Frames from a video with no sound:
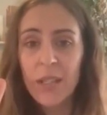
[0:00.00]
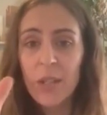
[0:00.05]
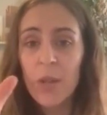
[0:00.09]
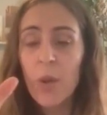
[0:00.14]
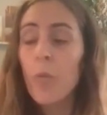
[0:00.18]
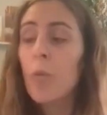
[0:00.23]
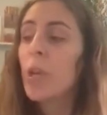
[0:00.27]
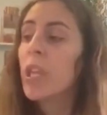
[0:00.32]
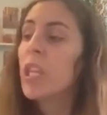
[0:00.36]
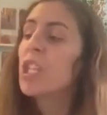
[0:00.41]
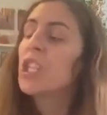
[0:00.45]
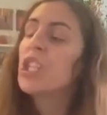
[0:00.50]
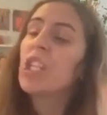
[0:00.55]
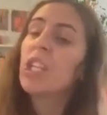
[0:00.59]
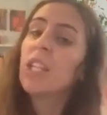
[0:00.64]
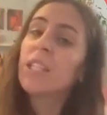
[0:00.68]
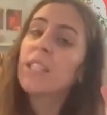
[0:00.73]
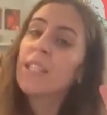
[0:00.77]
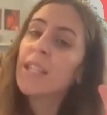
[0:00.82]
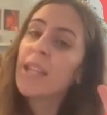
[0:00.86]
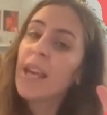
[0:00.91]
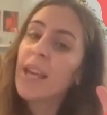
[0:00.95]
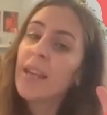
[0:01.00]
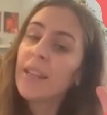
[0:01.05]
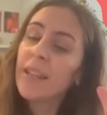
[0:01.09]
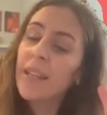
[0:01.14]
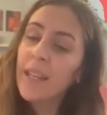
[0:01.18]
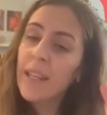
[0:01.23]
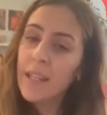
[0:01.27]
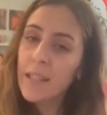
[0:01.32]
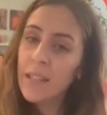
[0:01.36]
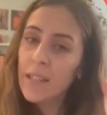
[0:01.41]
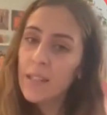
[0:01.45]
We can change the
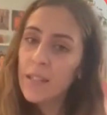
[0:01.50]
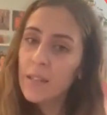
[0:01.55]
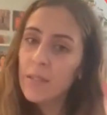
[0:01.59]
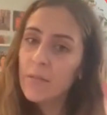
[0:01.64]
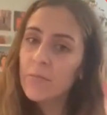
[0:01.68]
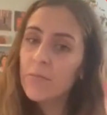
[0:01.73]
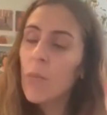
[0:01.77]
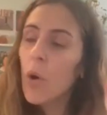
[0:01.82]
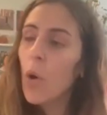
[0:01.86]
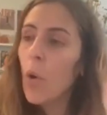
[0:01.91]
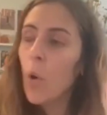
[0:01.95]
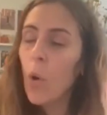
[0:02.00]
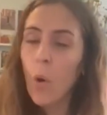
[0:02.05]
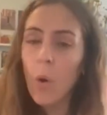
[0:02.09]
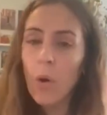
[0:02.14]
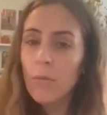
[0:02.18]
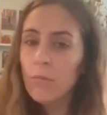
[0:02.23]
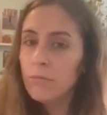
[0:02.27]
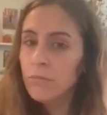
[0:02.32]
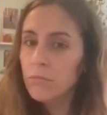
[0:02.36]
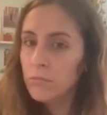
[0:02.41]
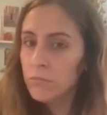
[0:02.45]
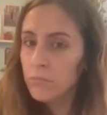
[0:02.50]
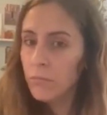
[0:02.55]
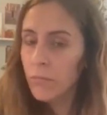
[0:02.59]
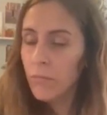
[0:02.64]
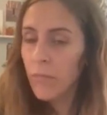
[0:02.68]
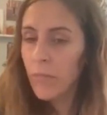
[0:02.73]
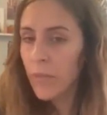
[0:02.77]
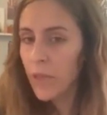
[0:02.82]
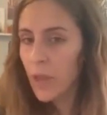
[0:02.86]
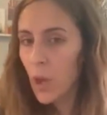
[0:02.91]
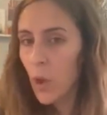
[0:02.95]
endings, O,
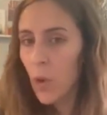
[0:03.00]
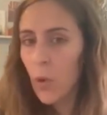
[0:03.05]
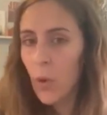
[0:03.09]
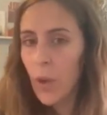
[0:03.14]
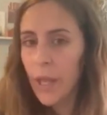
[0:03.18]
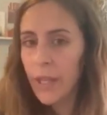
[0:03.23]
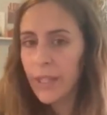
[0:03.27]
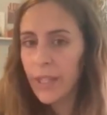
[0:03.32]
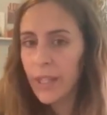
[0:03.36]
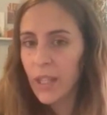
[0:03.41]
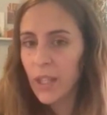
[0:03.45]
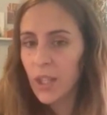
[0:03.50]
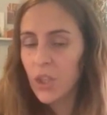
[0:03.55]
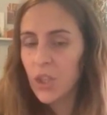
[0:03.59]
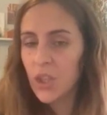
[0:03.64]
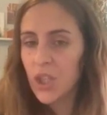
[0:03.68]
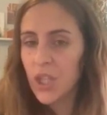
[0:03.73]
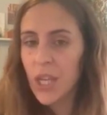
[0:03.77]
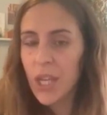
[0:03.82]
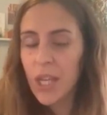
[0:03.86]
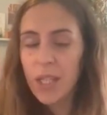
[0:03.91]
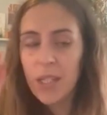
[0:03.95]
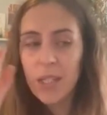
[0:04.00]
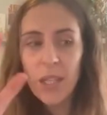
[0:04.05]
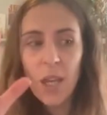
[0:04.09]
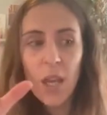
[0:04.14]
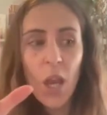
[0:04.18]
the O ending can change.